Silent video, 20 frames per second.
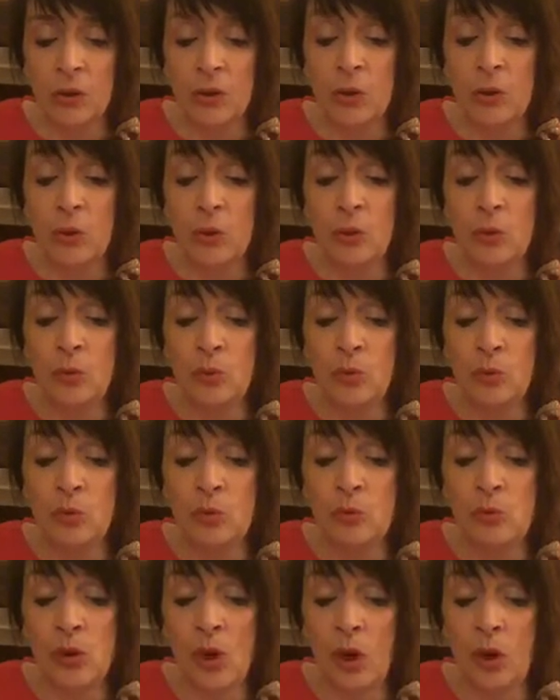who knew
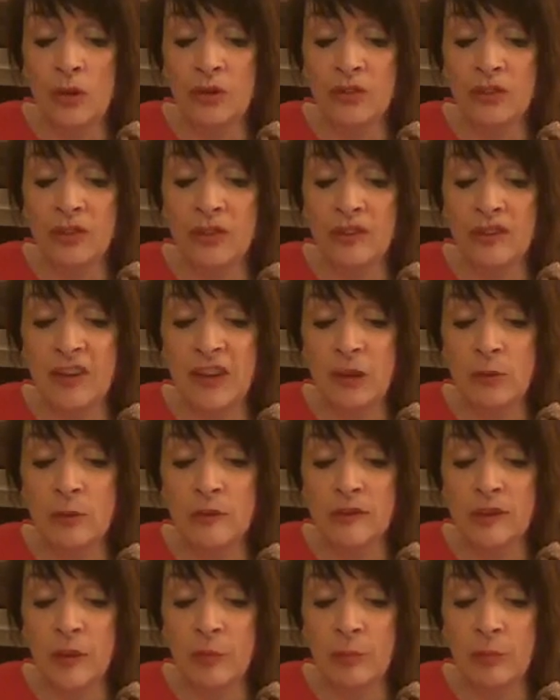not that he
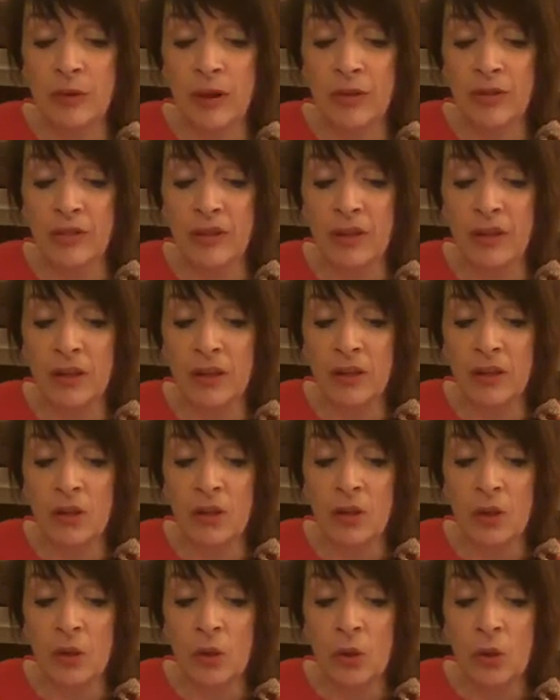was her brother,
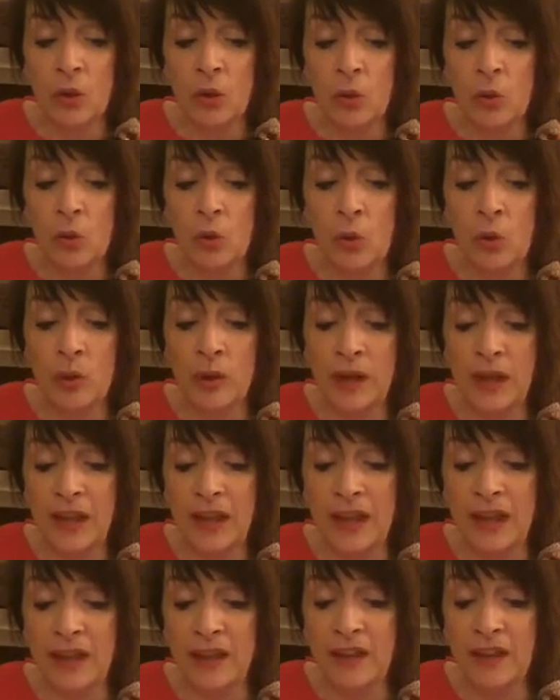nor
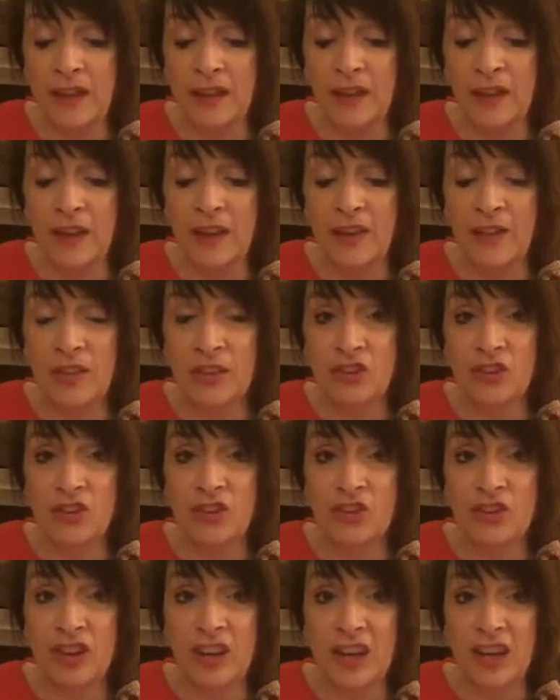he that
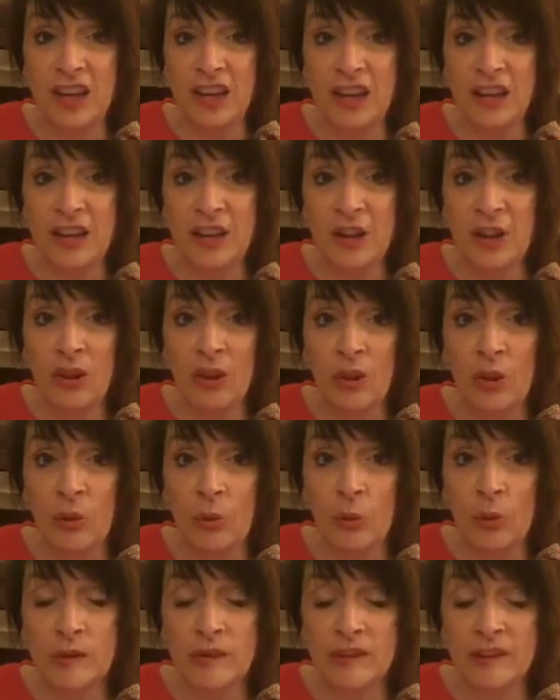she
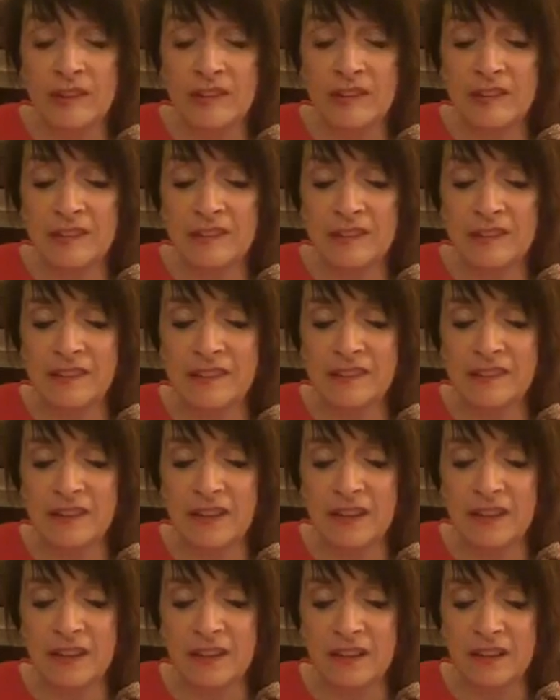was his
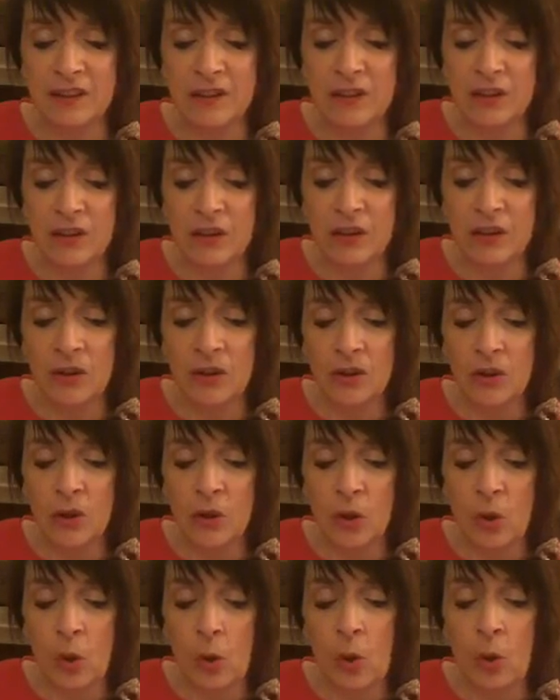sister,
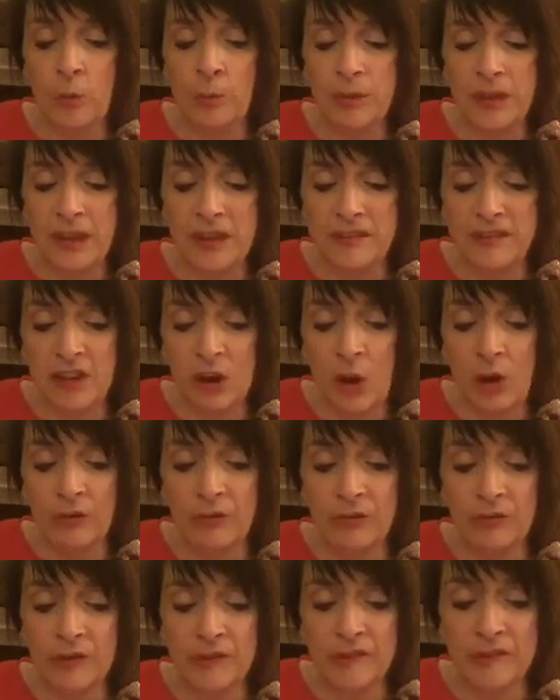albeit he
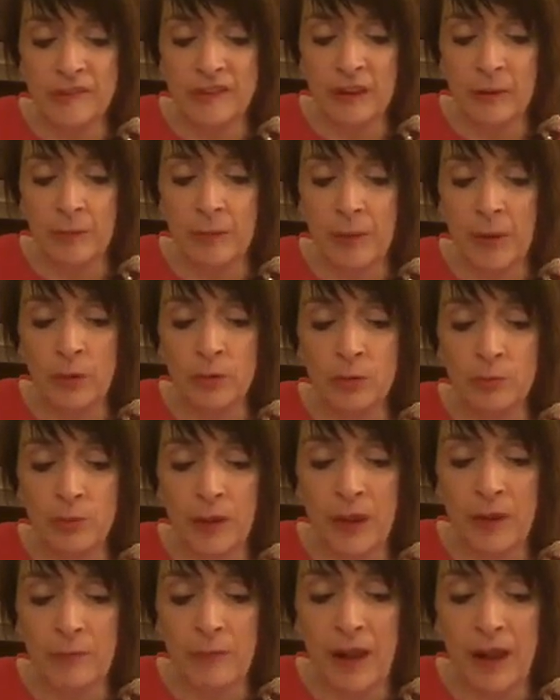often visited her both
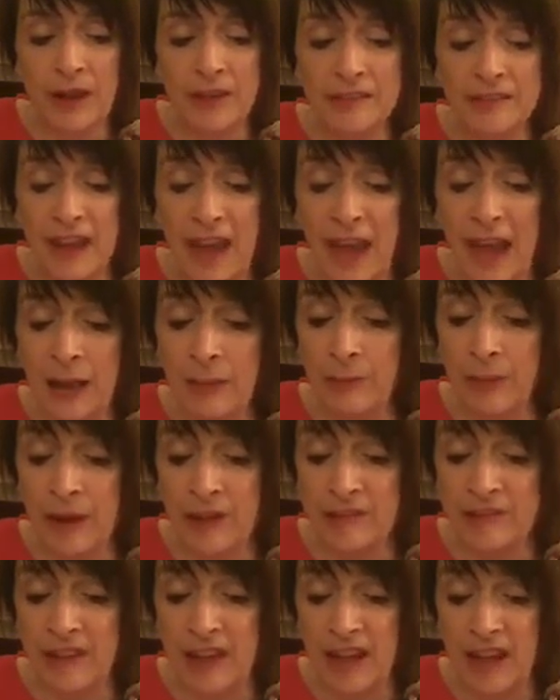by night and by
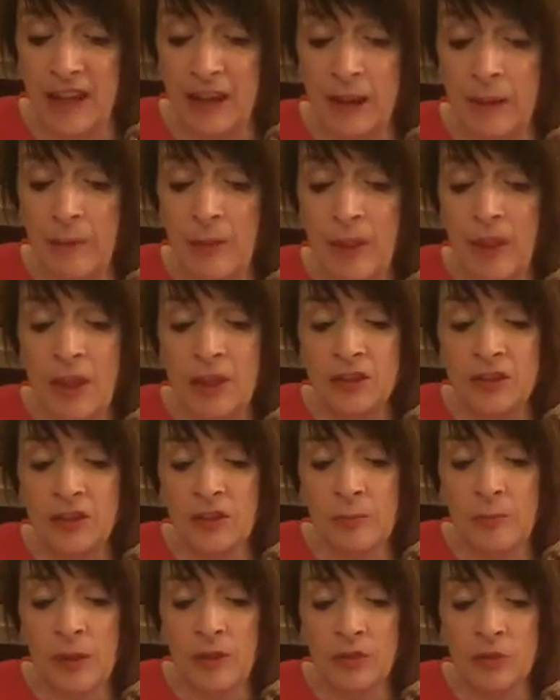day, till the
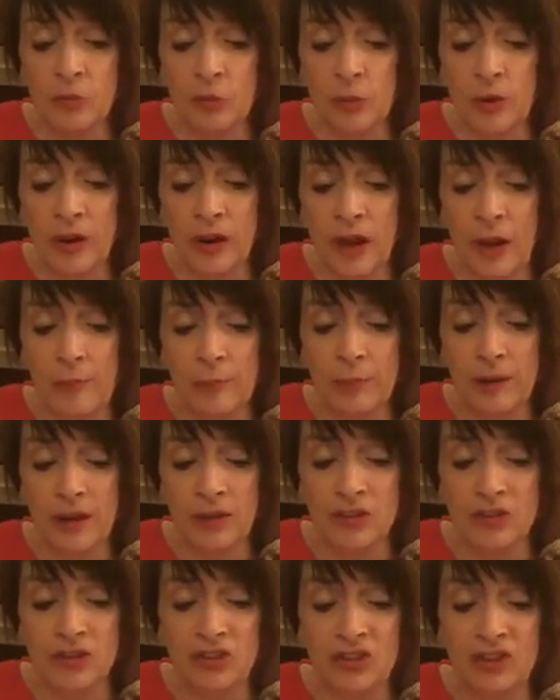months were
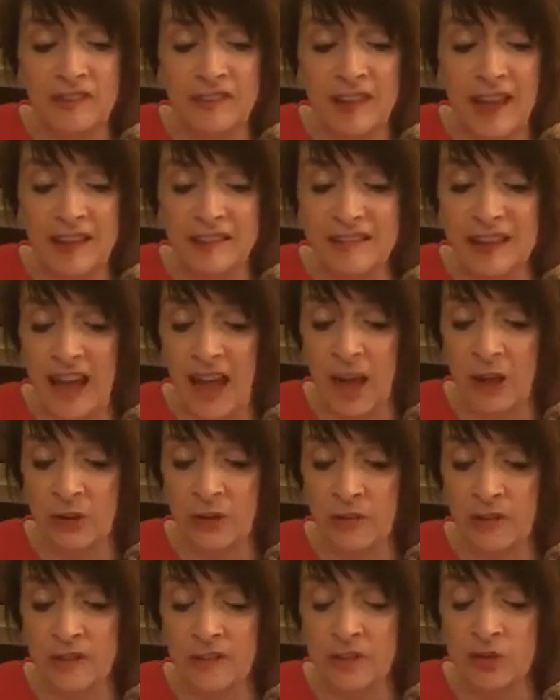accomplished and she sat down
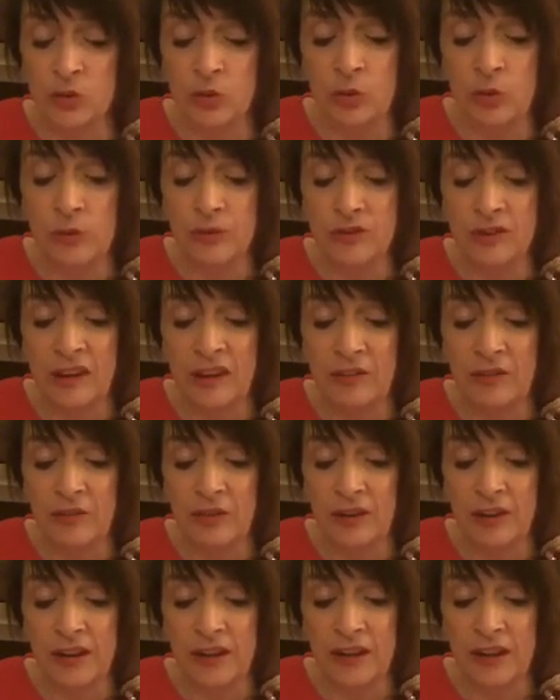on the stool of
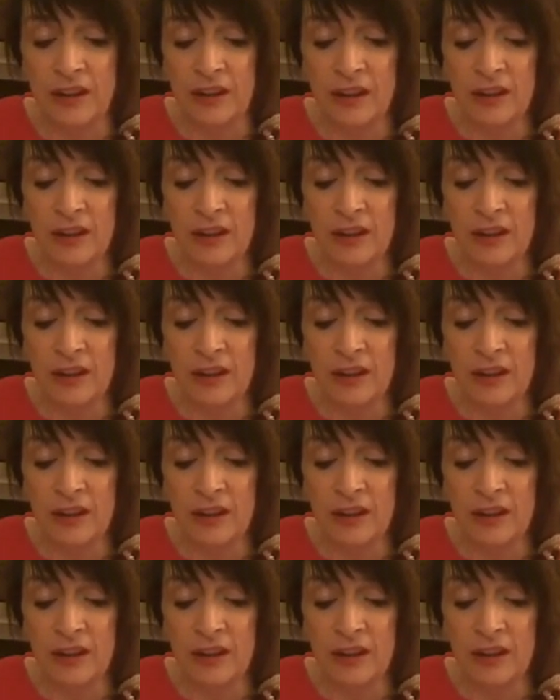delivery.